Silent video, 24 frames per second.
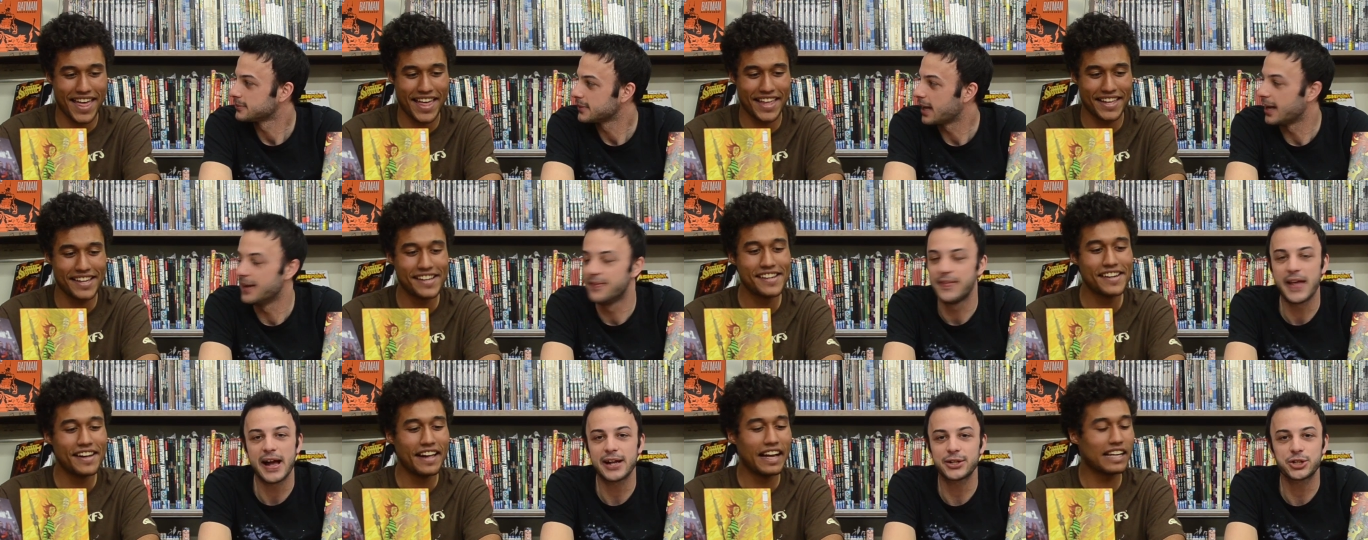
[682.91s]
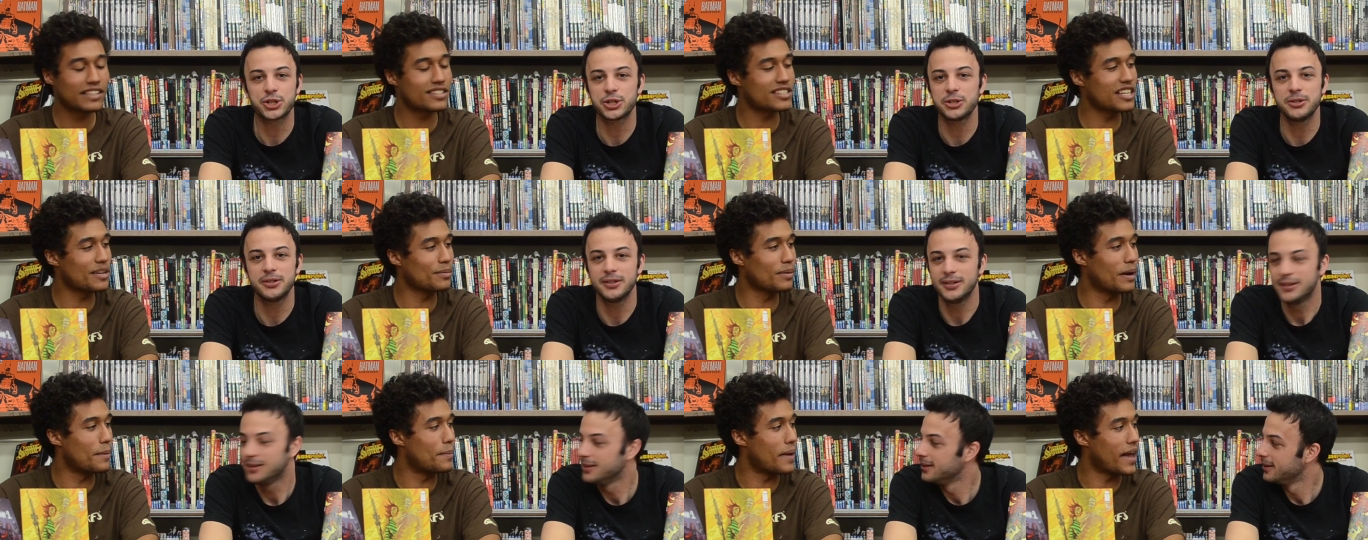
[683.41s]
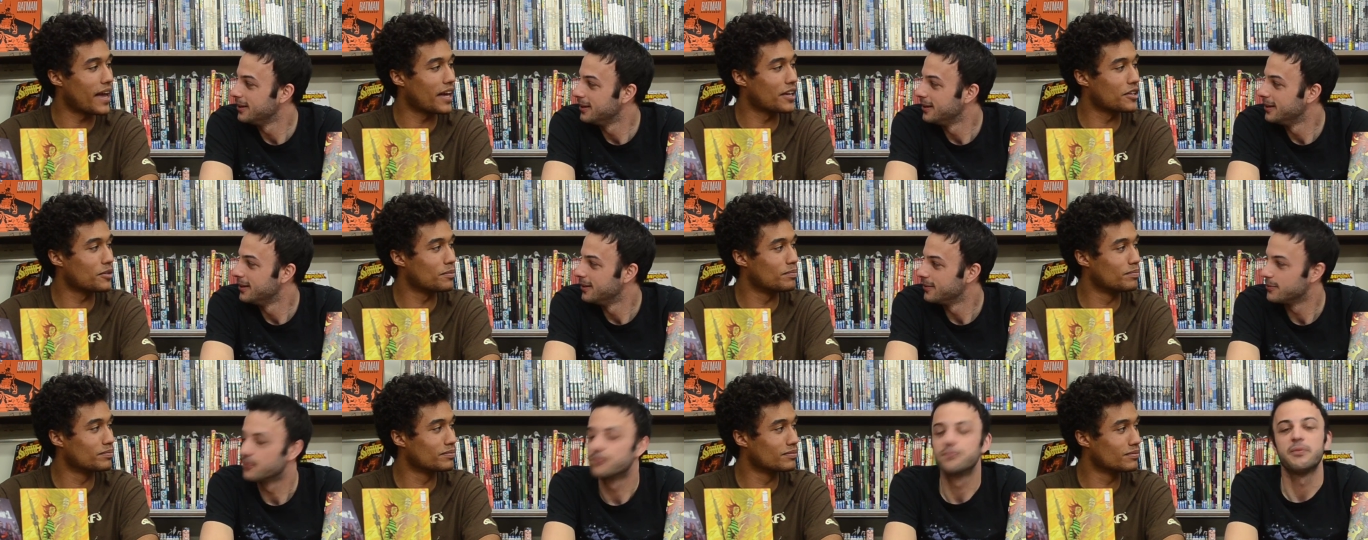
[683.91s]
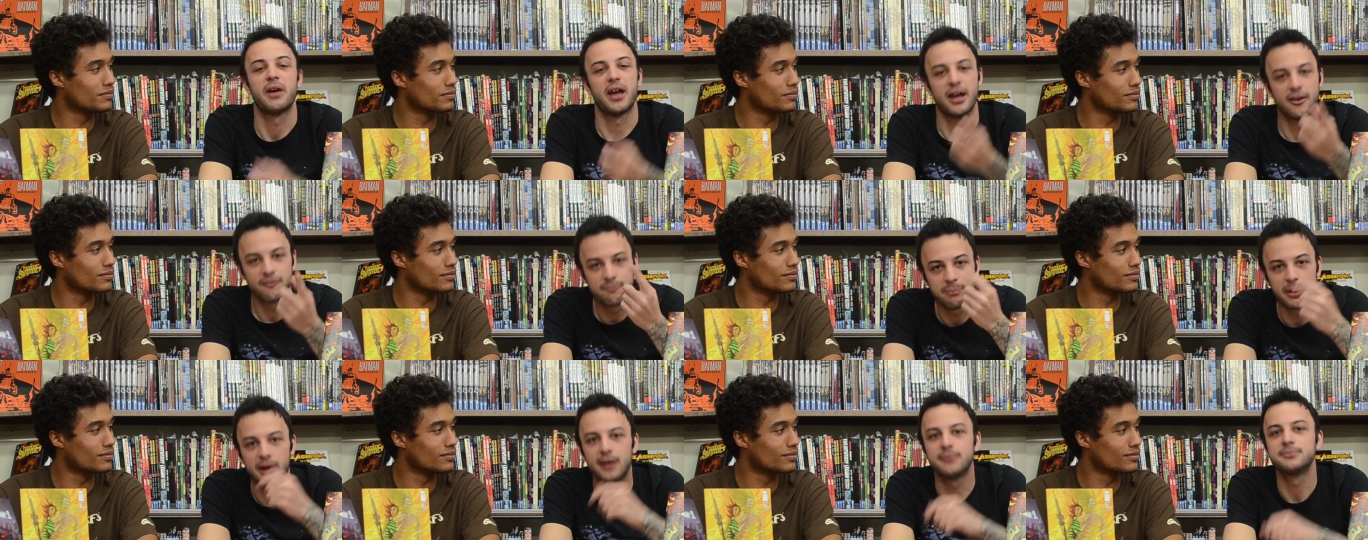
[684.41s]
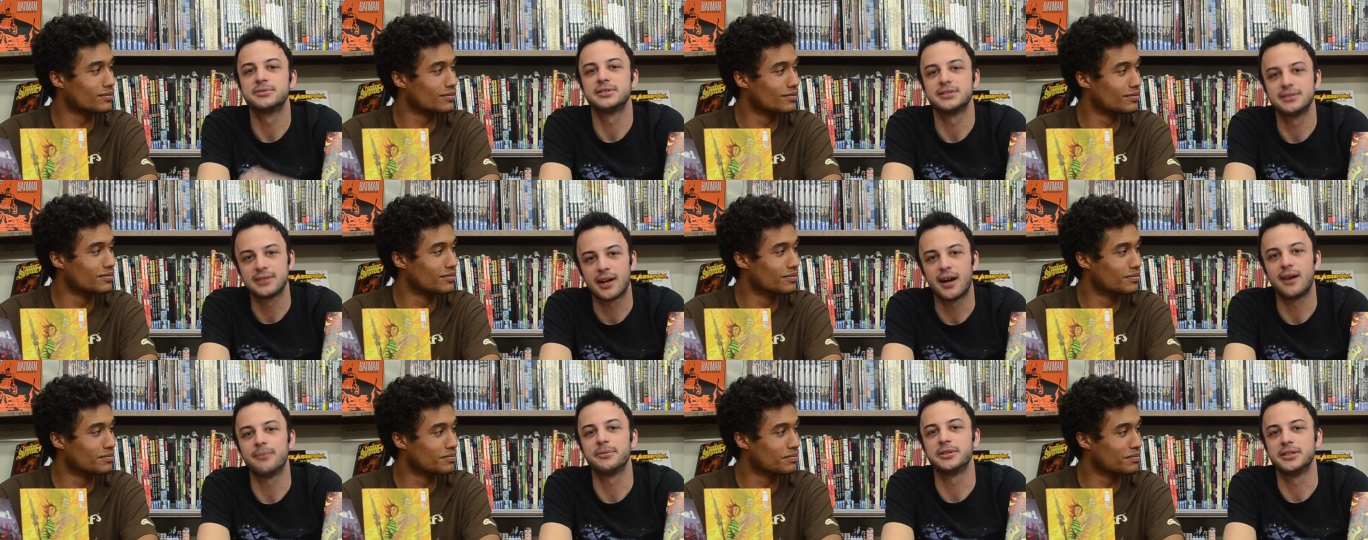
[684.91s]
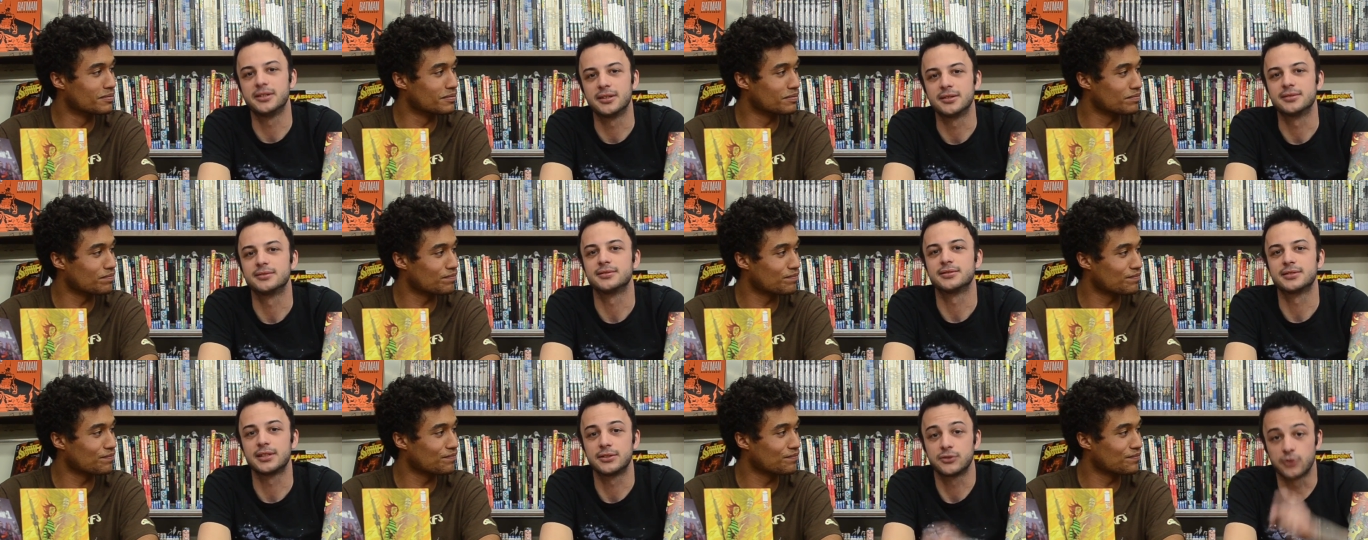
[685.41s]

Speaker 1: And that should been my band. F bombs and Tommy guns.